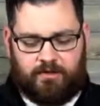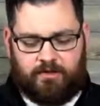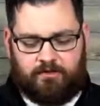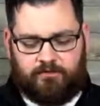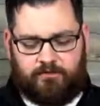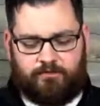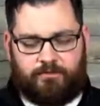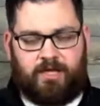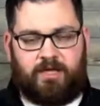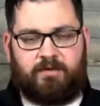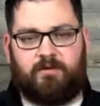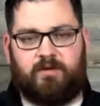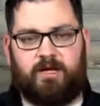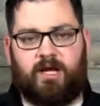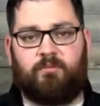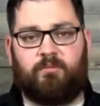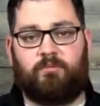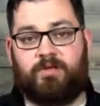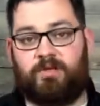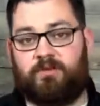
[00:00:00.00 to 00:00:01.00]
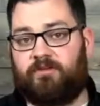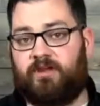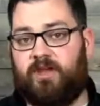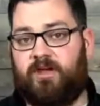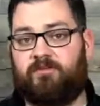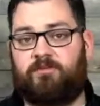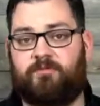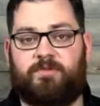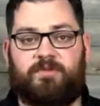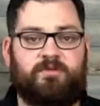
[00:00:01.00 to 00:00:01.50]
to mount it on. We also
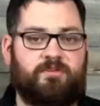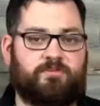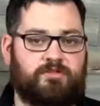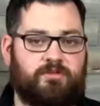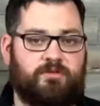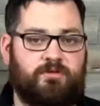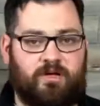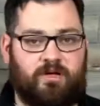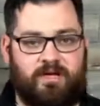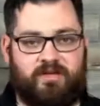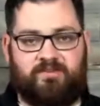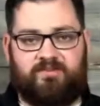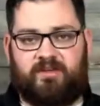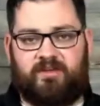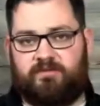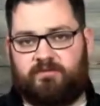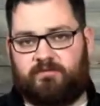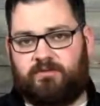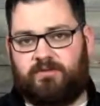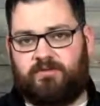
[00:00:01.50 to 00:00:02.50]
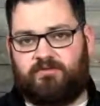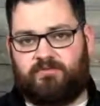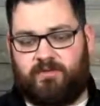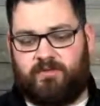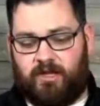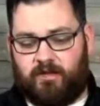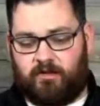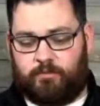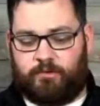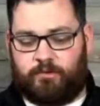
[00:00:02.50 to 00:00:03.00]
have some additional accessories
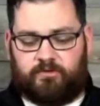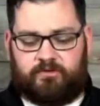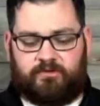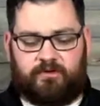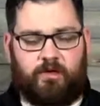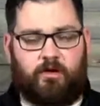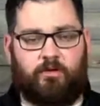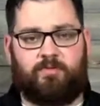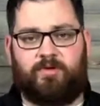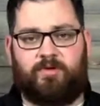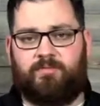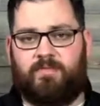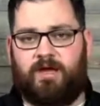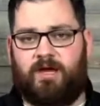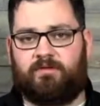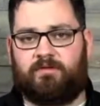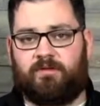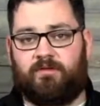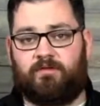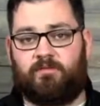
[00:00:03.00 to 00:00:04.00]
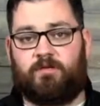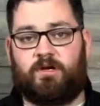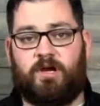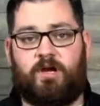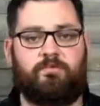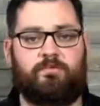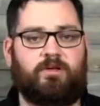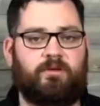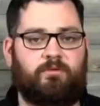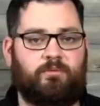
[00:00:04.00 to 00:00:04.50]
available to help you mount these
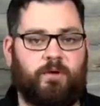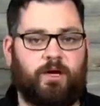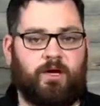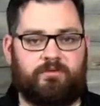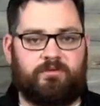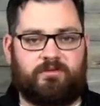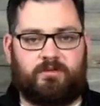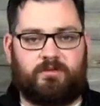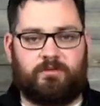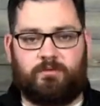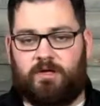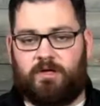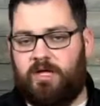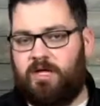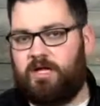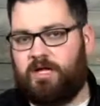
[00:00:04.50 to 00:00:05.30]
wherever you want to,